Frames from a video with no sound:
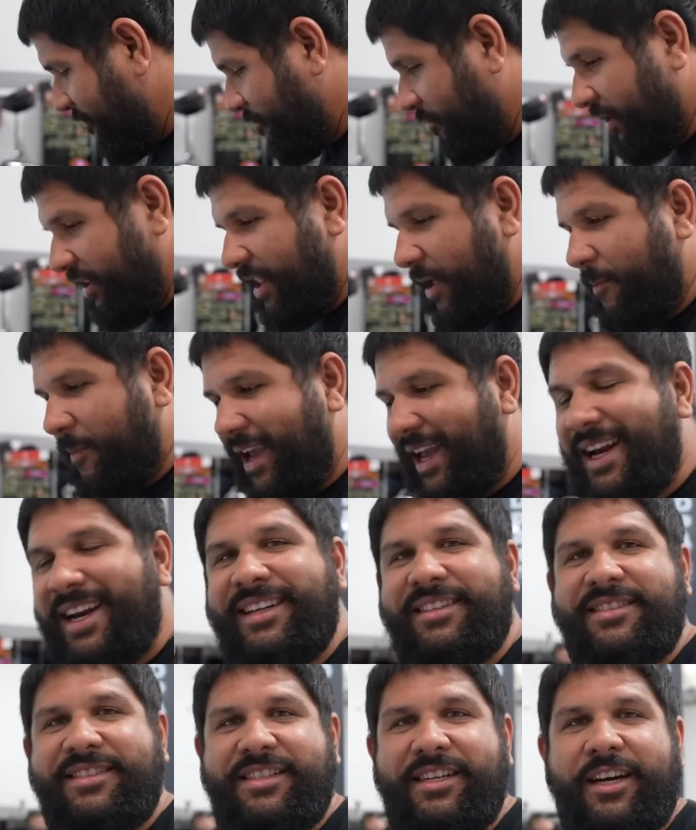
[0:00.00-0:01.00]
but the man
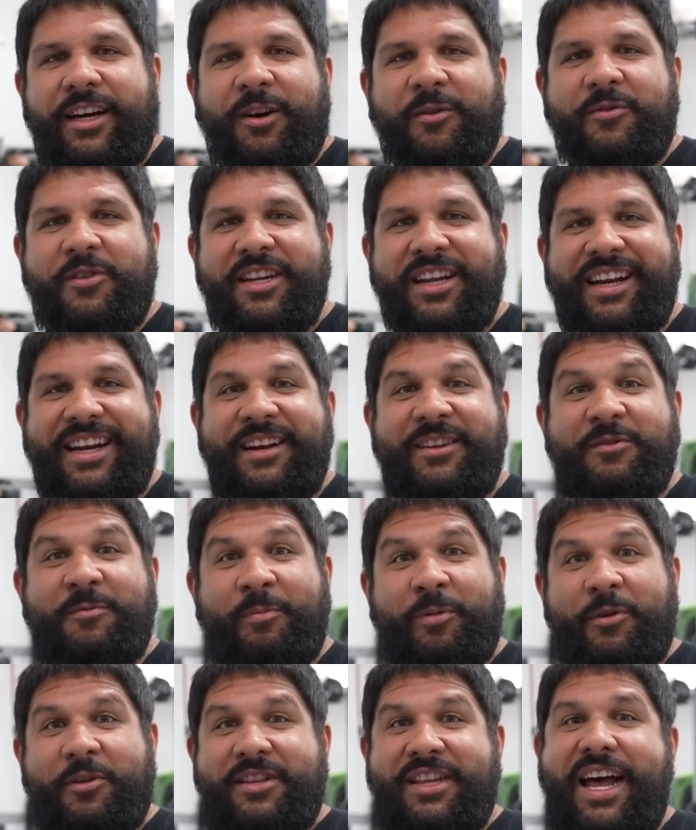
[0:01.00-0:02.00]
himself didn't
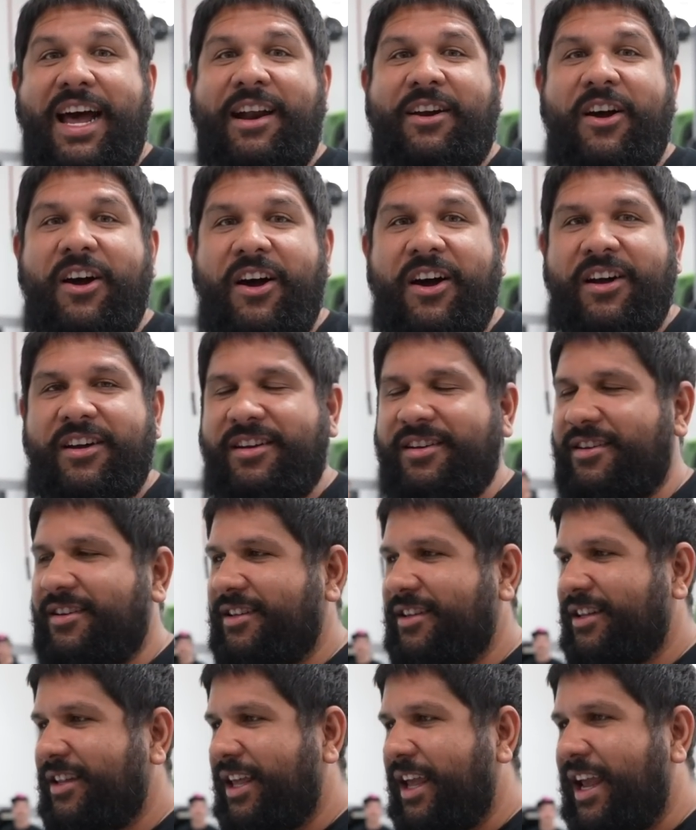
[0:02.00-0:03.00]
put that on
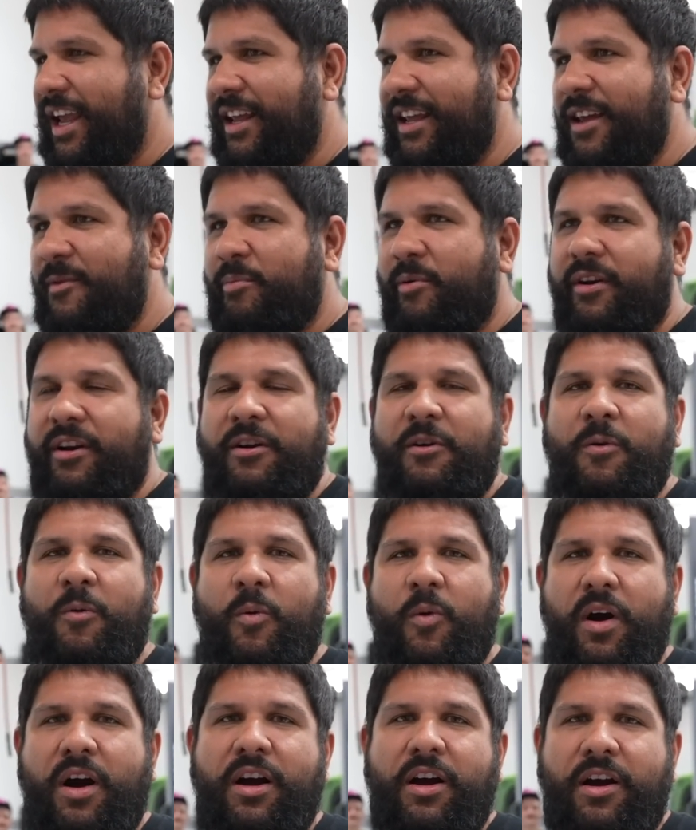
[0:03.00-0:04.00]
and he put it
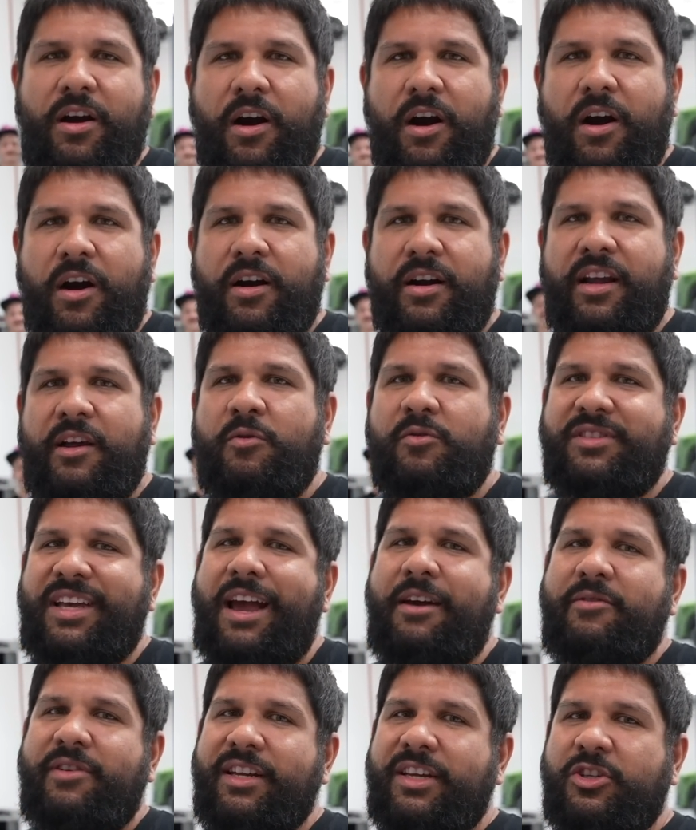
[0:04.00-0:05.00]
on one car and he was
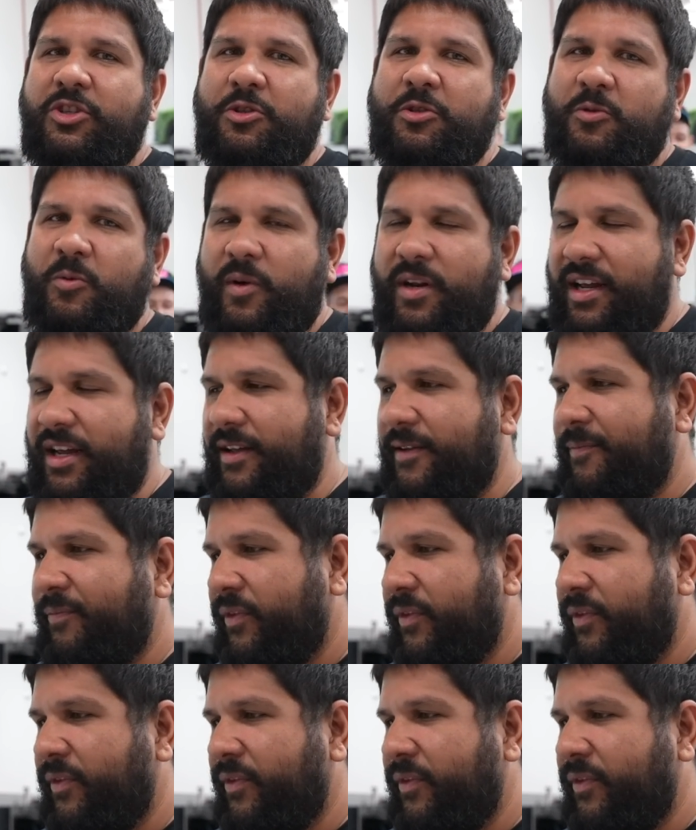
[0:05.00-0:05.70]
having issues with it